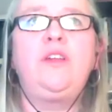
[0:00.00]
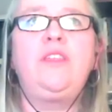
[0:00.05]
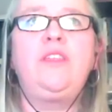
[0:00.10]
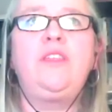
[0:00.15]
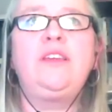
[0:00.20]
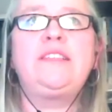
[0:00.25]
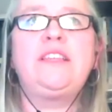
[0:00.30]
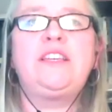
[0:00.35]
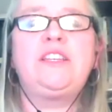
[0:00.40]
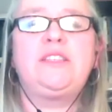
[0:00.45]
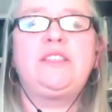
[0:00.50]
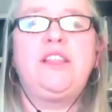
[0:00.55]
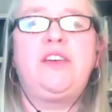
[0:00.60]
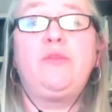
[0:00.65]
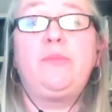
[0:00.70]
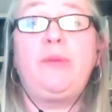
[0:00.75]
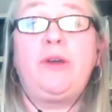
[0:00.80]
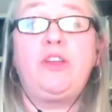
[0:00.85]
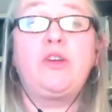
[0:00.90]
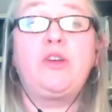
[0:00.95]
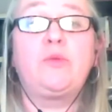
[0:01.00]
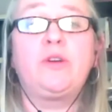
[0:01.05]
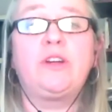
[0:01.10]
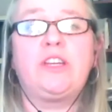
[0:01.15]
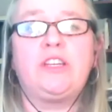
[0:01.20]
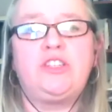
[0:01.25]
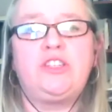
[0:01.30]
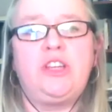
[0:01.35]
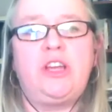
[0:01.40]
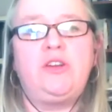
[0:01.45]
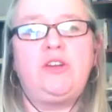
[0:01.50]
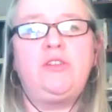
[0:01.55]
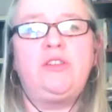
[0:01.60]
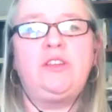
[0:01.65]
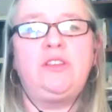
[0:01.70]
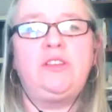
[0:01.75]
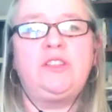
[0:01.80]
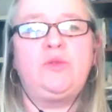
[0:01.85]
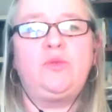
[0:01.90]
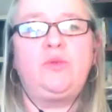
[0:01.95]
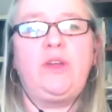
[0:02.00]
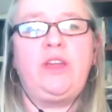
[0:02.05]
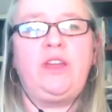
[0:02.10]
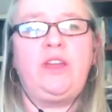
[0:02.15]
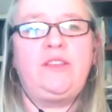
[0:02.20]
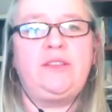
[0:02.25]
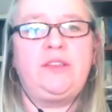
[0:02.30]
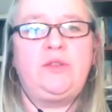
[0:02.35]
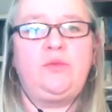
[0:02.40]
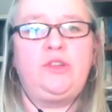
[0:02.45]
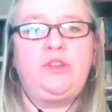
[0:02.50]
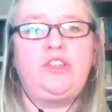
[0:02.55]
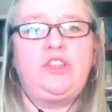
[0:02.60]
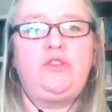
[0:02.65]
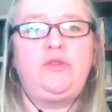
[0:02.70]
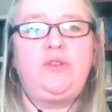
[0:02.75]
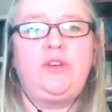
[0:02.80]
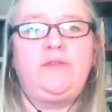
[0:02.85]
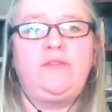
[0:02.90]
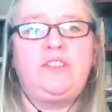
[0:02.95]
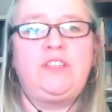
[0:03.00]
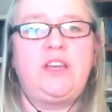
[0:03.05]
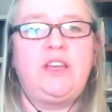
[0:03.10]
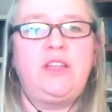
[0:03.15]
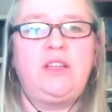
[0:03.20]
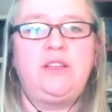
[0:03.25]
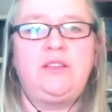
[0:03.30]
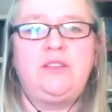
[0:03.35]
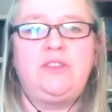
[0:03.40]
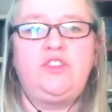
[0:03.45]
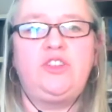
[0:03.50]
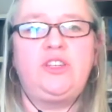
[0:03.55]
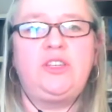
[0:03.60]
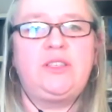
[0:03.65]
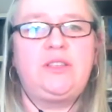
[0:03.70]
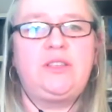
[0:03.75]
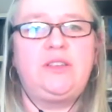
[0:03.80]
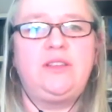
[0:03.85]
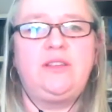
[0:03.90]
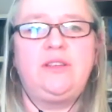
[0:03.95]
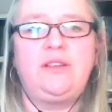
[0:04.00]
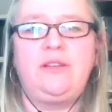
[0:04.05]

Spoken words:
one of the things I just love about your work in general is the ways in which you have done just,